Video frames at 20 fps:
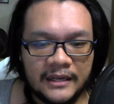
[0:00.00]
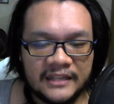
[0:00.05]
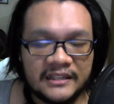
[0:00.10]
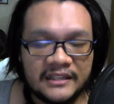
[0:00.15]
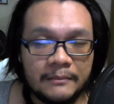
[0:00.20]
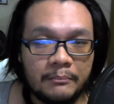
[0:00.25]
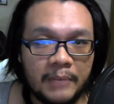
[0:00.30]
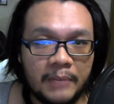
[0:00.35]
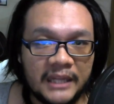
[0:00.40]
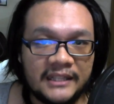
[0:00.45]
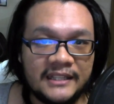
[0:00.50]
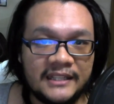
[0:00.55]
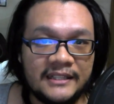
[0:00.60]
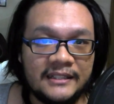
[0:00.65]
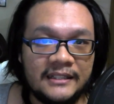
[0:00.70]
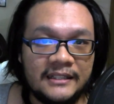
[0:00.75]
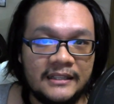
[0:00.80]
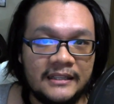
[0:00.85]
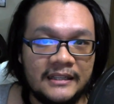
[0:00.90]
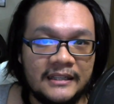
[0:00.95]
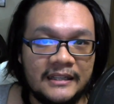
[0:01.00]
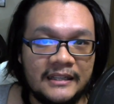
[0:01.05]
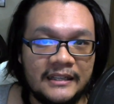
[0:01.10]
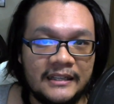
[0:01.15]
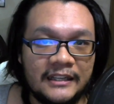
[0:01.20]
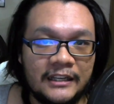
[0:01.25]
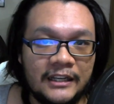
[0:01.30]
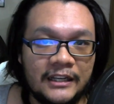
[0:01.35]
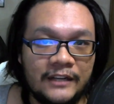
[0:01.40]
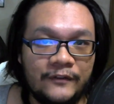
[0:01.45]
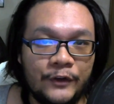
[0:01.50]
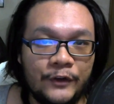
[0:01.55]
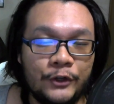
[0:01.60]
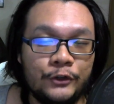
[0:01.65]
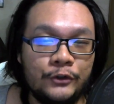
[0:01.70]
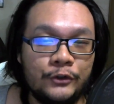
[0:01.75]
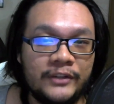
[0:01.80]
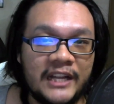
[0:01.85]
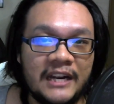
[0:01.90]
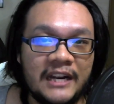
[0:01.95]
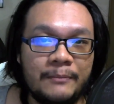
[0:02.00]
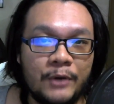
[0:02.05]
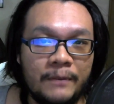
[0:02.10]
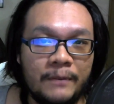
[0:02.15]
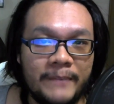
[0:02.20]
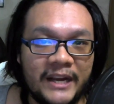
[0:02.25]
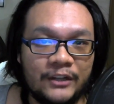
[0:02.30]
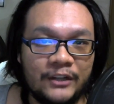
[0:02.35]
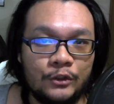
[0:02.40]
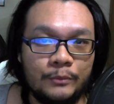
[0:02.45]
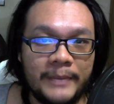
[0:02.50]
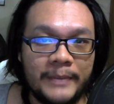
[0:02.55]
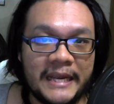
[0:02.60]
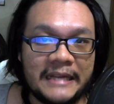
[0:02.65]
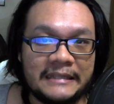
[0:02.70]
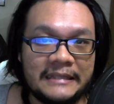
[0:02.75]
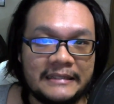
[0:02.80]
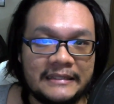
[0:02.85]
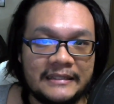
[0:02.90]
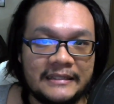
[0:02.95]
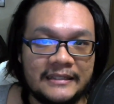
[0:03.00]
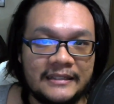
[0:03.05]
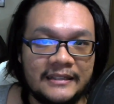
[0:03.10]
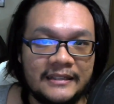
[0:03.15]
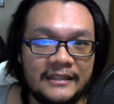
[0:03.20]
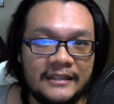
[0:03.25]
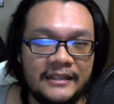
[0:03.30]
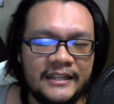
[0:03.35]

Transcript: There's a button for you to teleport back to base.